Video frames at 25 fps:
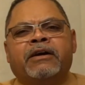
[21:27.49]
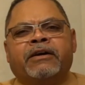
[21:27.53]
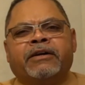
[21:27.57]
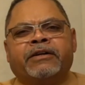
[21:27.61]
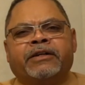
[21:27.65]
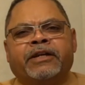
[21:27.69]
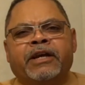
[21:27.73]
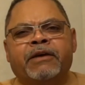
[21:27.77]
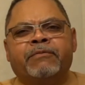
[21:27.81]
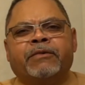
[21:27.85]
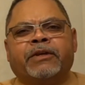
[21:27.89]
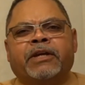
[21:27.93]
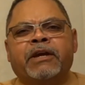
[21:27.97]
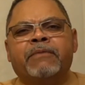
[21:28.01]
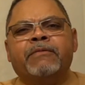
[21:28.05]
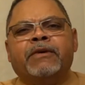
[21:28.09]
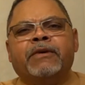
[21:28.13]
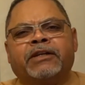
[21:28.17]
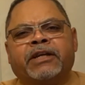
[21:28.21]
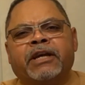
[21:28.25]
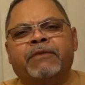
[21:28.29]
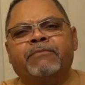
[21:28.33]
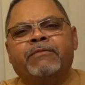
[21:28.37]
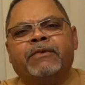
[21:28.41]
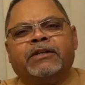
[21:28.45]
give
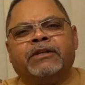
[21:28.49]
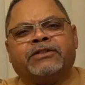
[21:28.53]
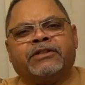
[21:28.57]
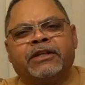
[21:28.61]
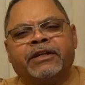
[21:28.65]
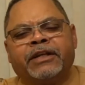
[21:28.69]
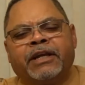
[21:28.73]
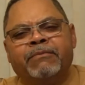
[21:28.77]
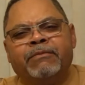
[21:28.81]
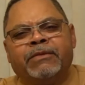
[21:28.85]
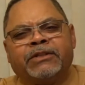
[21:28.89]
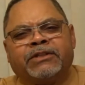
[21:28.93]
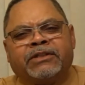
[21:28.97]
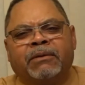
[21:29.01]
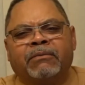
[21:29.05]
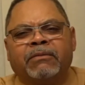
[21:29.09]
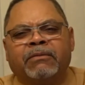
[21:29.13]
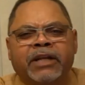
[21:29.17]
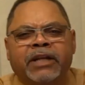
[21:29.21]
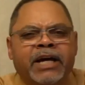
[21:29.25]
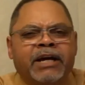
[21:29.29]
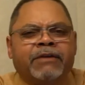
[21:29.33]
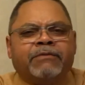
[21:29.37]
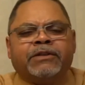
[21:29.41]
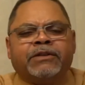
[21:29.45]
me some
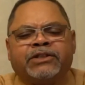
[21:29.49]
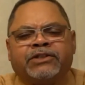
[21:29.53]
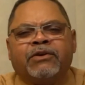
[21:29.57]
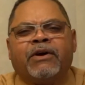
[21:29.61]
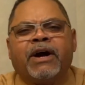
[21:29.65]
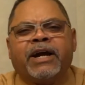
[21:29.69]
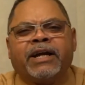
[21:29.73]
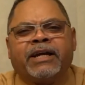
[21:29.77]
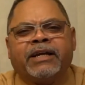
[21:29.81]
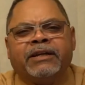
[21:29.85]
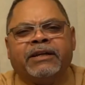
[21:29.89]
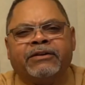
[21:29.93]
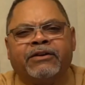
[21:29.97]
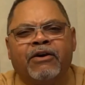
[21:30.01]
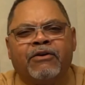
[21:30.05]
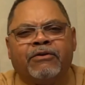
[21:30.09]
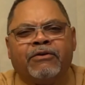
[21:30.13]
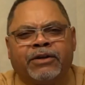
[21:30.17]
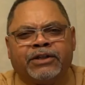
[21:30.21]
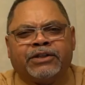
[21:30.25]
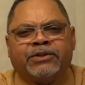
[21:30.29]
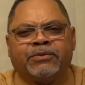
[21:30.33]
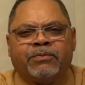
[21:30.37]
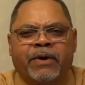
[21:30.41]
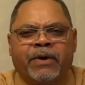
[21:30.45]
leverage so I can go
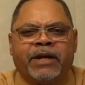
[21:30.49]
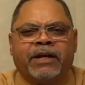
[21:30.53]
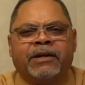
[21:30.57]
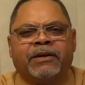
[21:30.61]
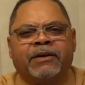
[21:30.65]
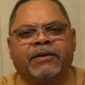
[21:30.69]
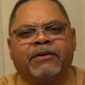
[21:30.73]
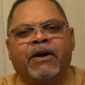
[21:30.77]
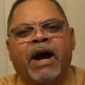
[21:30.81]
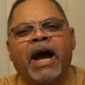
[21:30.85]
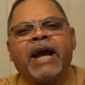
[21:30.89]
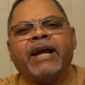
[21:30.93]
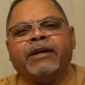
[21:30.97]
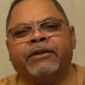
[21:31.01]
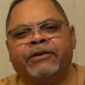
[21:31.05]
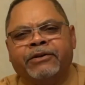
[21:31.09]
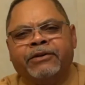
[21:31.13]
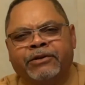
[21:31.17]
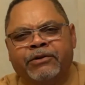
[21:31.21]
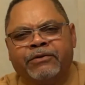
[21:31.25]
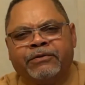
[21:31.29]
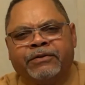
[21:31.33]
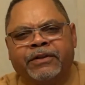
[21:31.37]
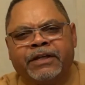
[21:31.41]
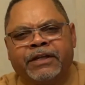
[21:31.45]
this way, or I can
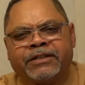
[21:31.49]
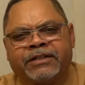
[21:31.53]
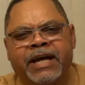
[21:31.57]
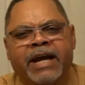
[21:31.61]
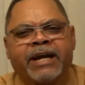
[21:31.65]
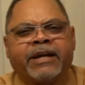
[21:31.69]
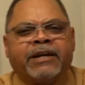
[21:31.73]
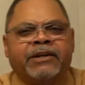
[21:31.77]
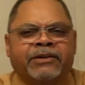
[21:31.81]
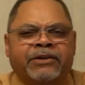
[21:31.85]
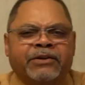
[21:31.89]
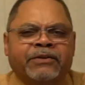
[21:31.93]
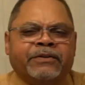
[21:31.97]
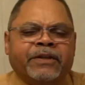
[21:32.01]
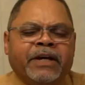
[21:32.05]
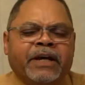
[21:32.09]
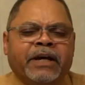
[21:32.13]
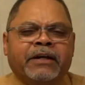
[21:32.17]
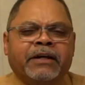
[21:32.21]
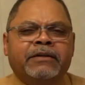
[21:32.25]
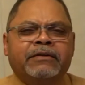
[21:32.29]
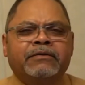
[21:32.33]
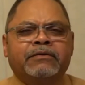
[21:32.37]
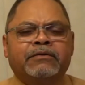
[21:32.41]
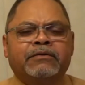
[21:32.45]
do this, I can do that.